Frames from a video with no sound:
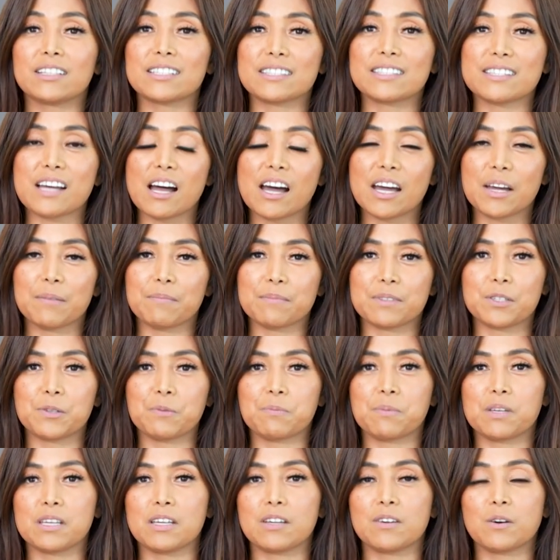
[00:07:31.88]
the time to
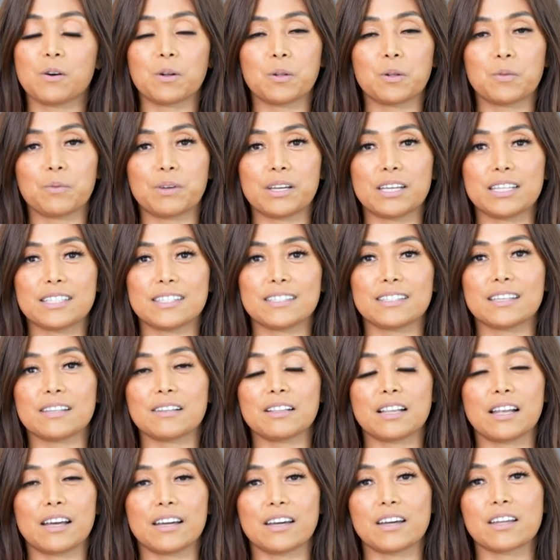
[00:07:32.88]
be always
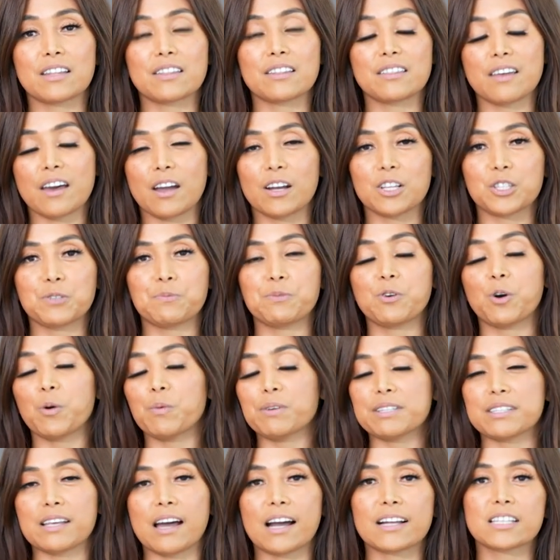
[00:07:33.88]
like there, to be
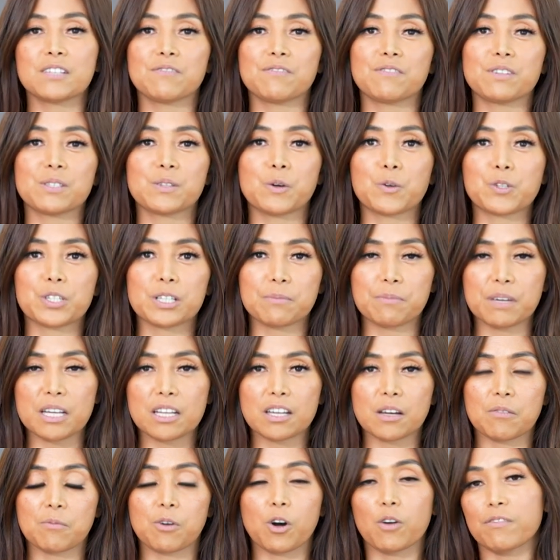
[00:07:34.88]
always active on social
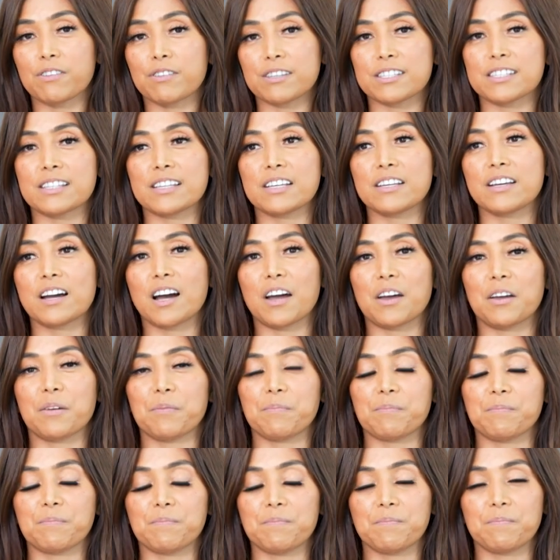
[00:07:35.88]
media. Obviously, I
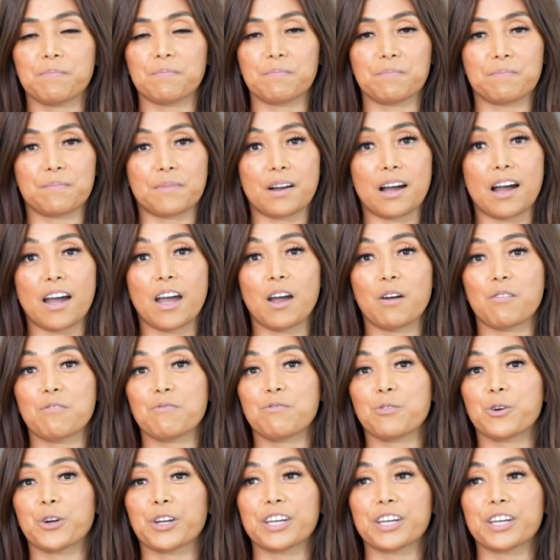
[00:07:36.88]
have four